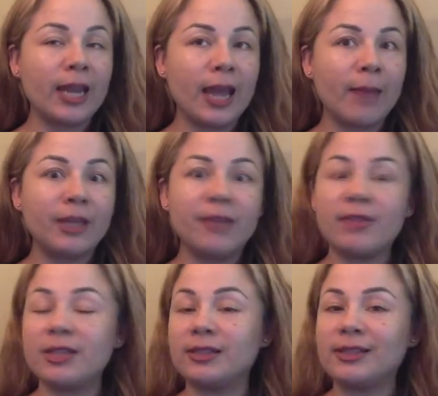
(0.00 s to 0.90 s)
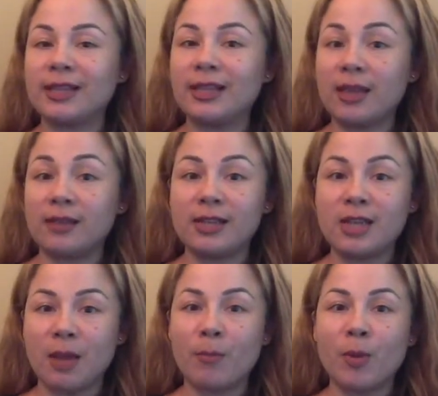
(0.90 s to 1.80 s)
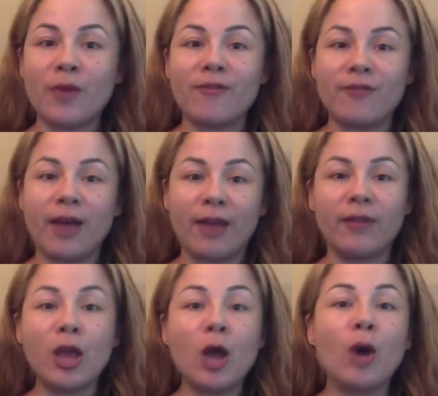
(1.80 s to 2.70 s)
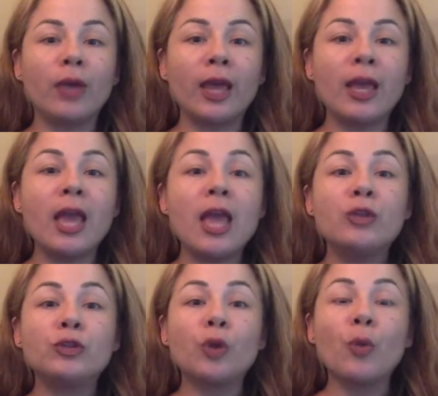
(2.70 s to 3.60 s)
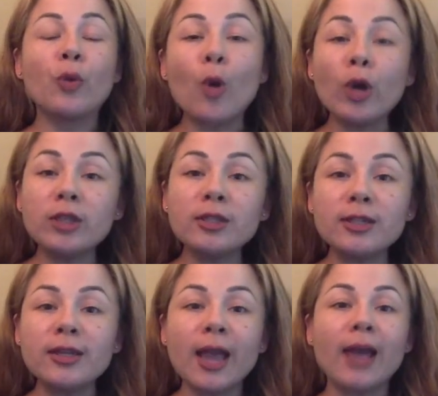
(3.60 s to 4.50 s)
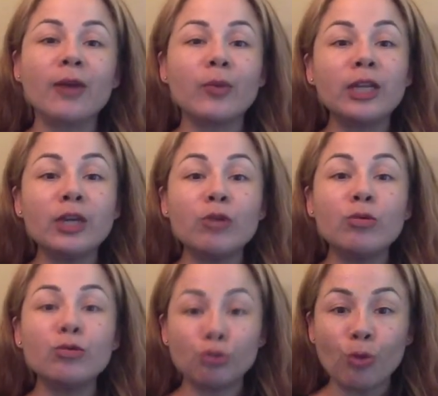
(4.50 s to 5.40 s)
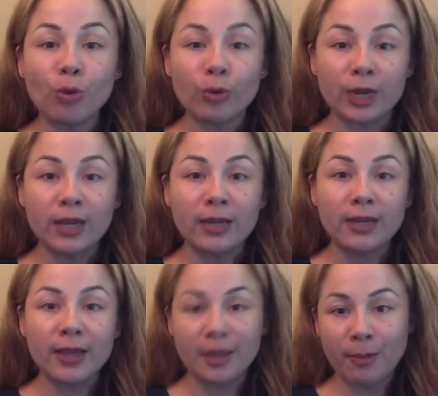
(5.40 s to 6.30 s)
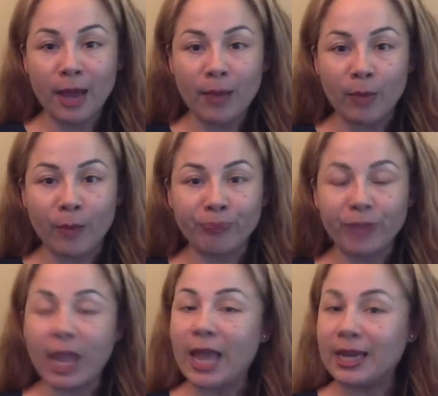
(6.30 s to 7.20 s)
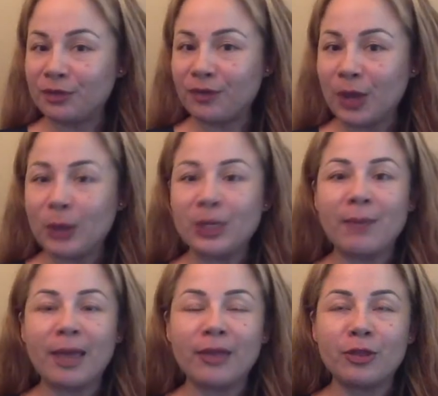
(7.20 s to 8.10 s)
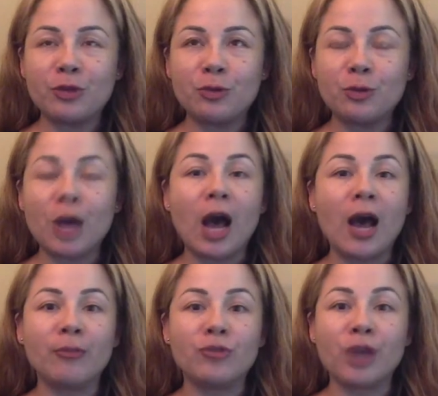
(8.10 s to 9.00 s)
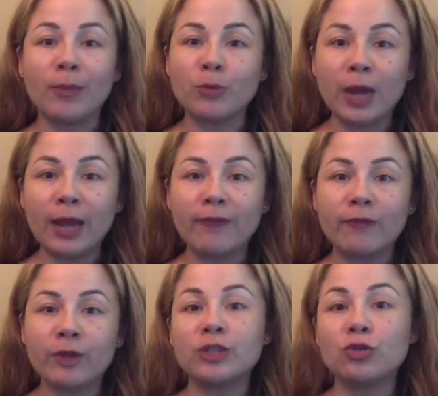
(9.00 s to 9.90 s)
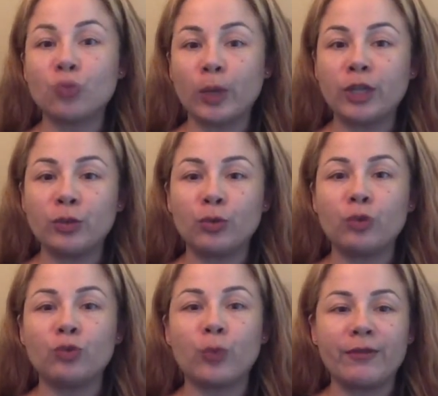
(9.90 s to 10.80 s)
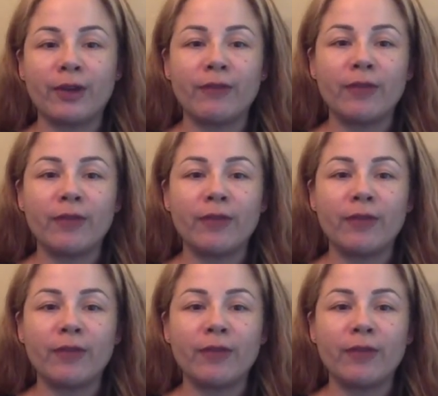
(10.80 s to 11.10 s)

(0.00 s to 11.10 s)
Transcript: And I believe this is lesson number 5, okay? So we're going to look at a really cool story in the Bible, and it's found in Matthew chapter 8, verses 22 through 25.